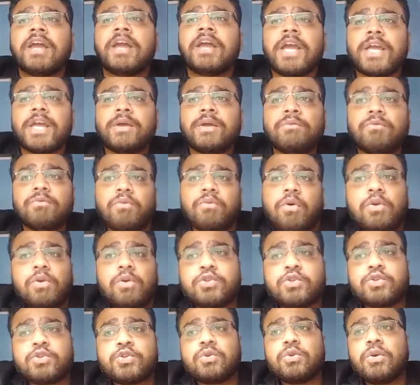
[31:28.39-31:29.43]
He wants
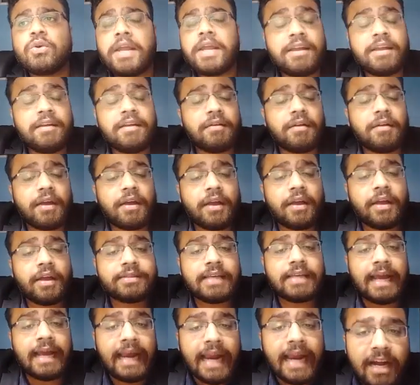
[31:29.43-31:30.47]
to, his
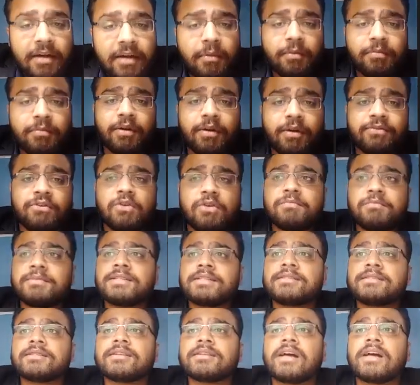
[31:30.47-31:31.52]
academic
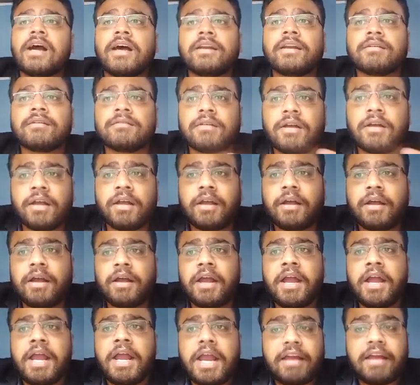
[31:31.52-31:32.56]
performance are
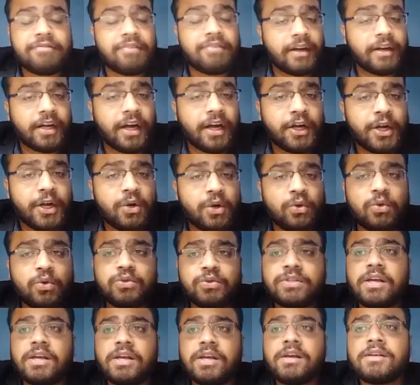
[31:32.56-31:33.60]
affected due to
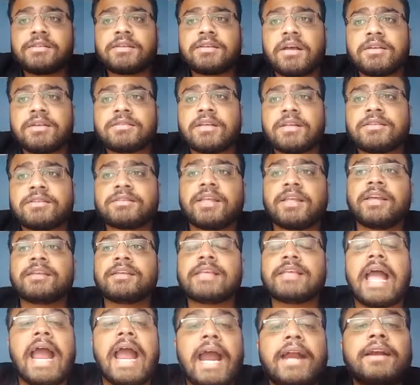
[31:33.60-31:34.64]
such thing.
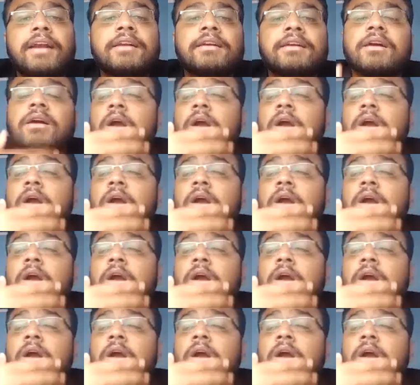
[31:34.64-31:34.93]
And